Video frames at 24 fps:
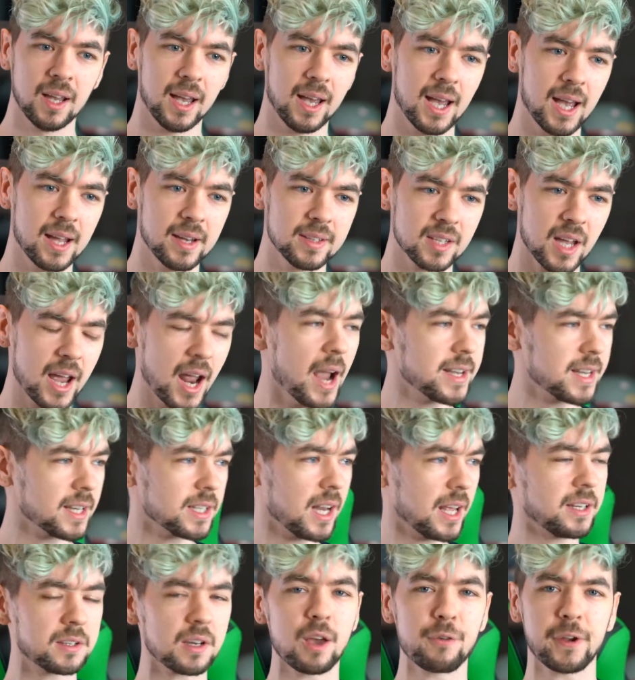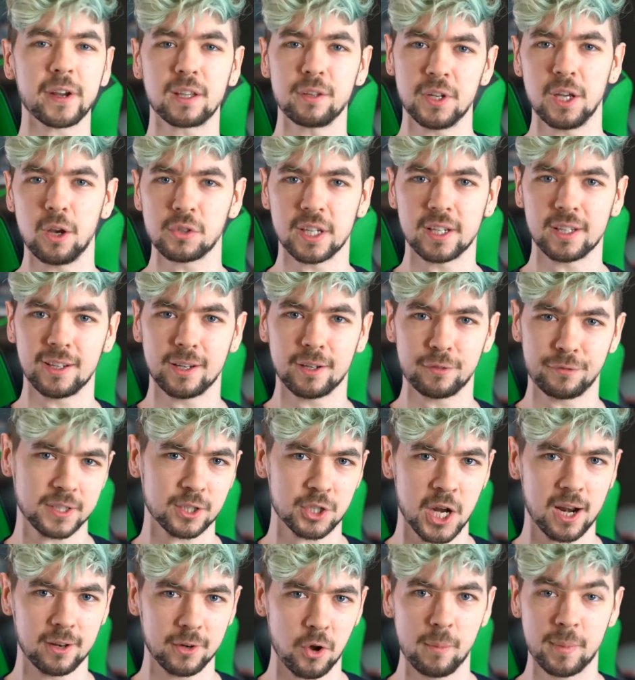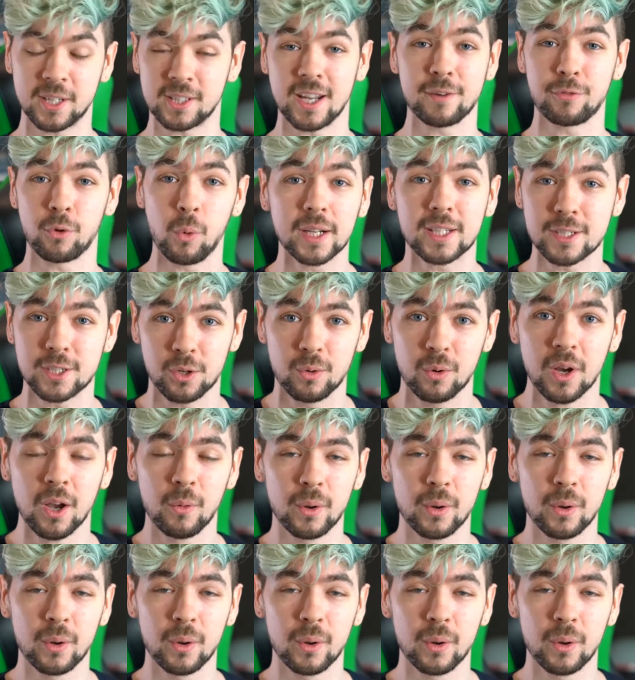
And I didn't let it affect the videos, I didn't let it affect the channel at all because I never wanted to.